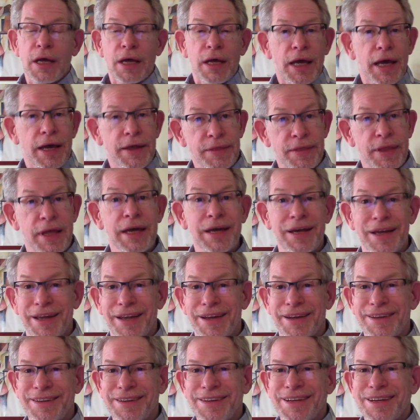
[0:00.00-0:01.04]
And
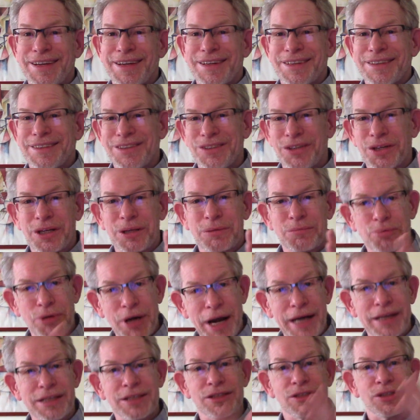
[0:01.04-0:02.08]
then you can
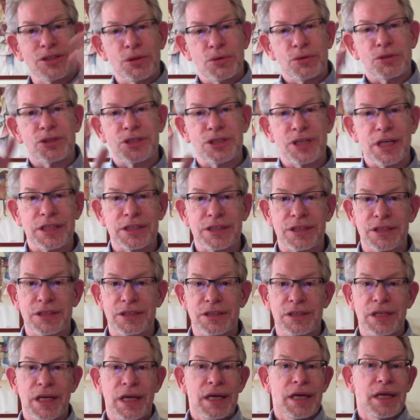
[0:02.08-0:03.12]
practice those
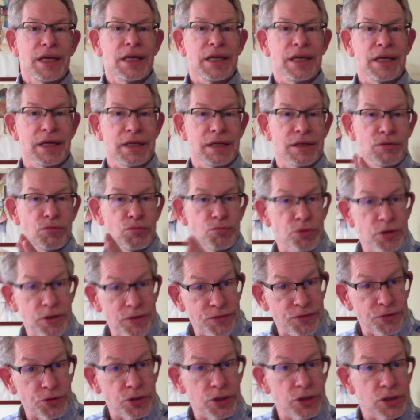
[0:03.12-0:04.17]
sections in
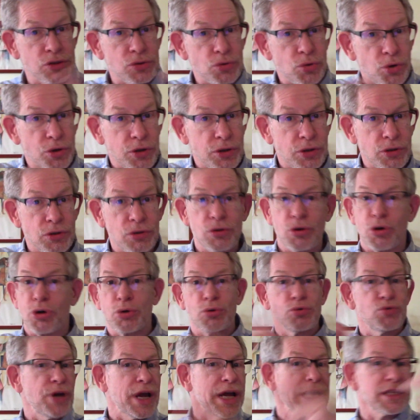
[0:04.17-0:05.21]
reverse order
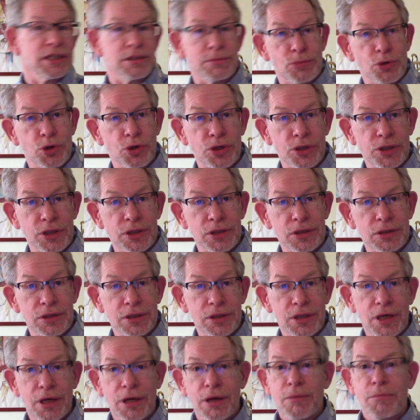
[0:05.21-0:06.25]
or random
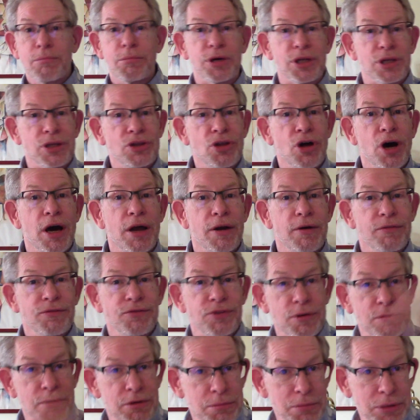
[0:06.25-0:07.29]
orders, but not
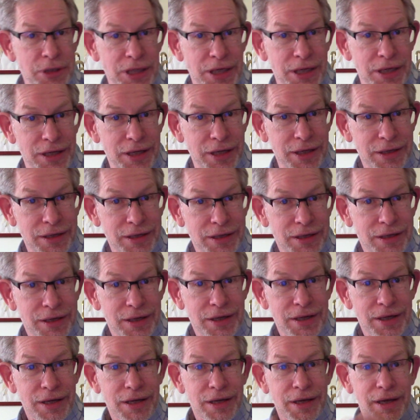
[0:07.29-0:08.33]
from the beginning.
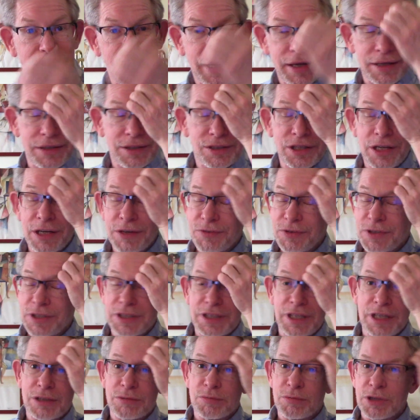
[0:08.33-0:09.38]
And Jennifer
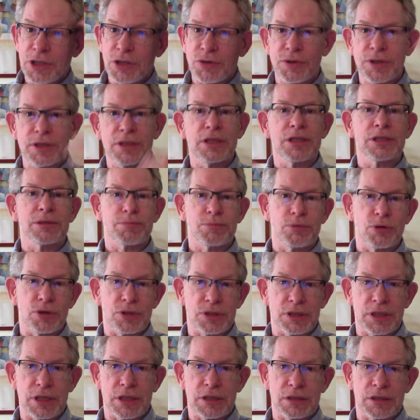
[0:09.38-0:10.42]
says, when you're in this
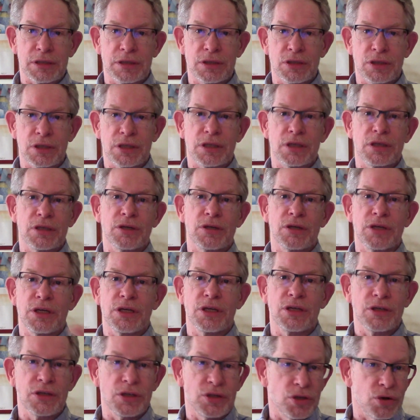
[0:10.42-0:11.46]
process and
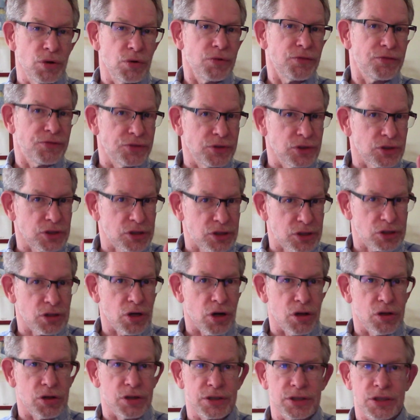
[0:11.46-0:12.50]
you don't feel
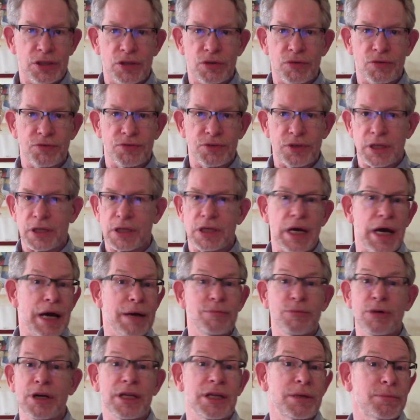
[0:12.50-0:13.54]
solid, you don't feel like, yeah,
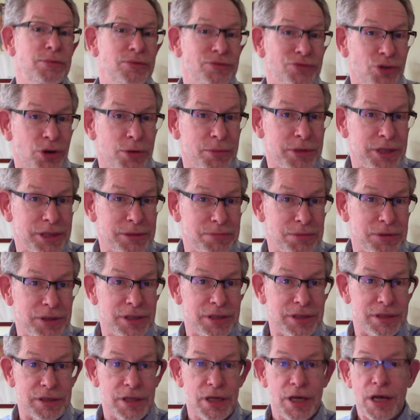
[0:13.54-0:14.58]
I'm ready to perform this
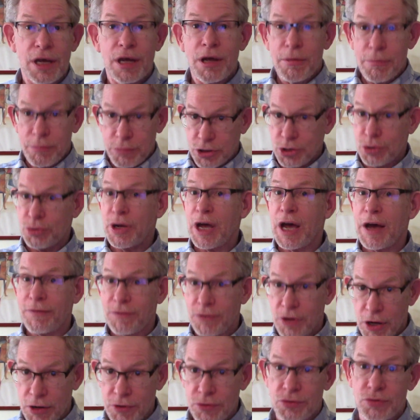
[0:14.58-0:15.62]
piece, but you have
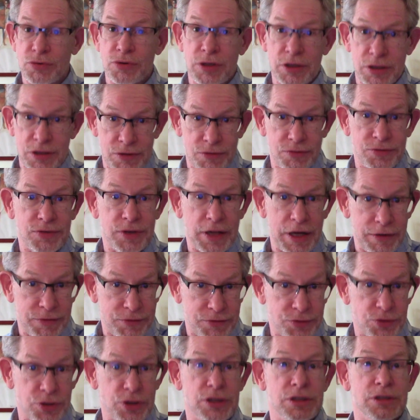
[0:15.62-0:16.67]
gone through that
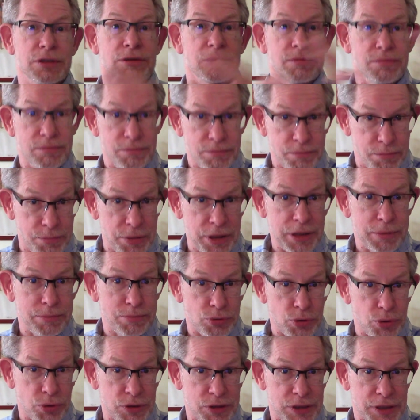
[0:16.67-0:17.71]
first big
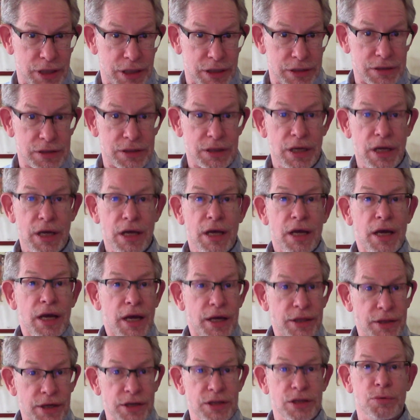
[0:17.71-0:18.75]
process,
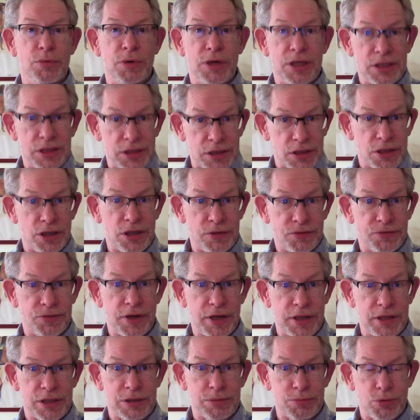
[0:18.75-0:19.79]
and now you want to
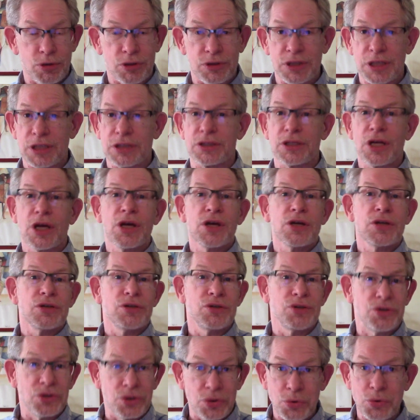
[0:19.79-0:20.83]
solidify this process,
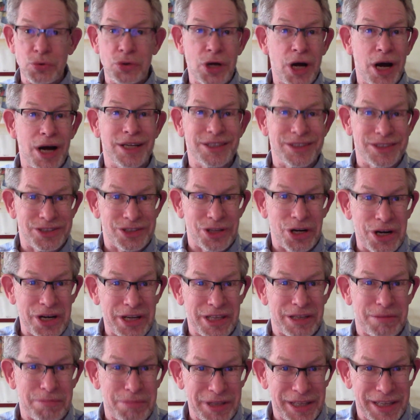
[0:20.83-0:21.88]
do not start
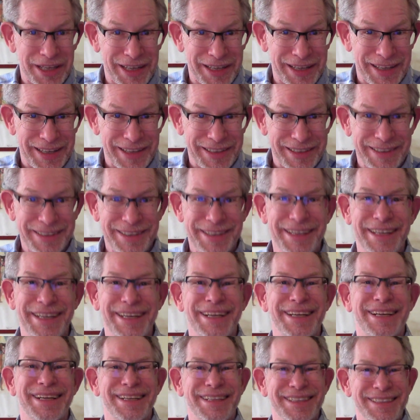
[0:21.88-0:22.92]
at the beginning.
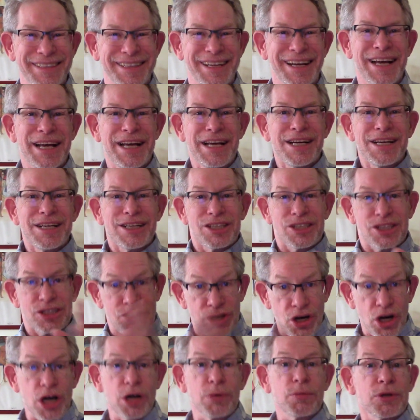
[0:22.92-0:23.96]

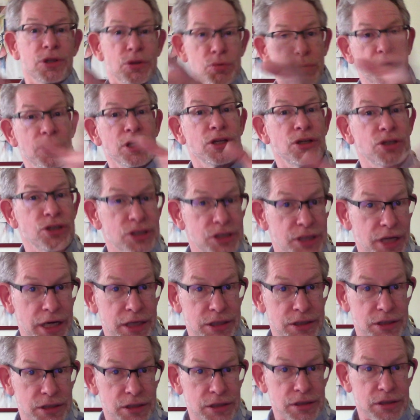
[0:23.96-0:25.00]
Start with one of your
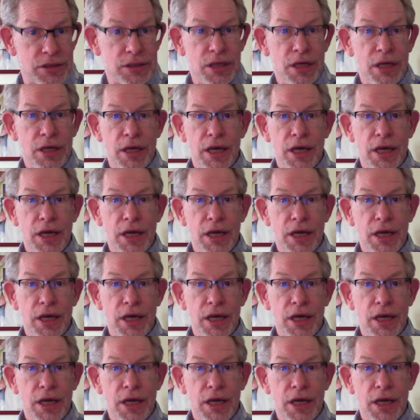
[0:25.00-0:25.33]
sections.